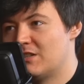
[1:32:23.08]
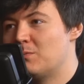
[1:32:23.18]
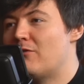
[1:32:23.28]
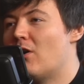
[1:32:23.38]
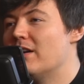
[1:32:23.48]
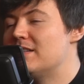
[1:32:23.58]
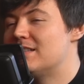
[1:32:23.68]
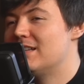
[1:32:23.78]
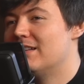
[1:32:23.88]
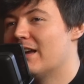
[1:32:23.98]
we've already
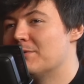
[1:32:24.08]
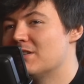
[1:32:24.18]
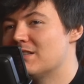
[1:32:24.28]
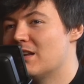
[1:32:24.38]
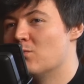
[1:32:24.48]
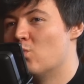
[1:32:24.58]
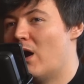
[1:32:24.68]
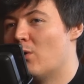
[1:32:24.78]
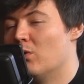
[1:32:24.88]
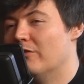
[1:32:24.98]
seen, like I was going to say
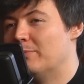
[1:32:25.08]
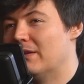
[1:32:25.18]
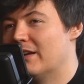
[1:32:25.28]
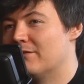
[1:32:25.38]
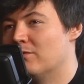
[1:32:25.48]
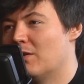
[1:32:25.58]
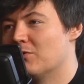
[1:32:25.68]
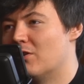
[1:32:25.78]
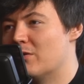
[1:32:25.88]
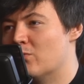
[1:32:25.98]
werewolf, but like that was
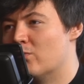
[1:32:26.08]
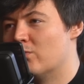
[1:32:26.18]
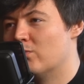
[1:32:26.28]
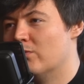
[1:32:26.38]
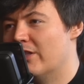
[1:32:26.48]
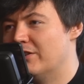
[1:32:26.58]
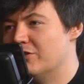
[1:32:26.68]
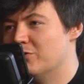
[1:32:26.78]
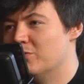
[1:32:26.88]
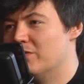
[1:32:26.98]
already the
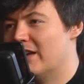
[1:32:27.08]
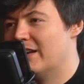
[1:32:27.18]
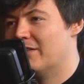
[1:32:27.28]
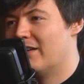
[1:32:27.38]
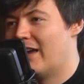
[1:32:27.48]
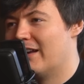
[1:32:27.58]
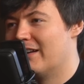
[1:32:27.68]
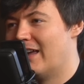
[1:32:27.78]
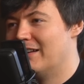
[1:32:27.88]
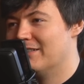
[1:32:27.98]
dude at
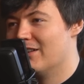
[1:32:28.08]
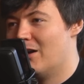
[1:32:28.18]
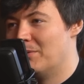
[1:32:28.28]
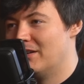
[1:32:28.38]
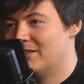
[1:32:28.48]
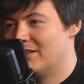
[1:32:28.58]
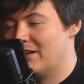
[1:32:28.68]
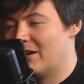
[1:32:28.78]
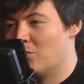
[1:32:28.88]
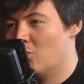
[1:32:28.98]
Annie's lobby. He
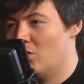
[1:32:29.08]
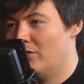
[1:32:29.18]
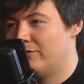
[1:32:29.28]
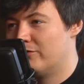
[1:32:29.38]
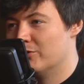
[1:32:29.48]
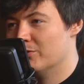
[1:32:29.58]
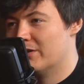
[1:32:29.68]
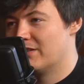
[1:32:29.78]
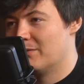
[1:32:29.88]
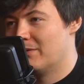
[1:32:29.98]
got a wolf fruit or
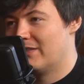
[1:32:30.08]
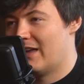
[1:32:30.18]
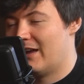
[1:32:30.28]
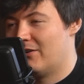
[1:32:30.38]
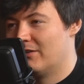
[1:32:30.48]
something like that. Or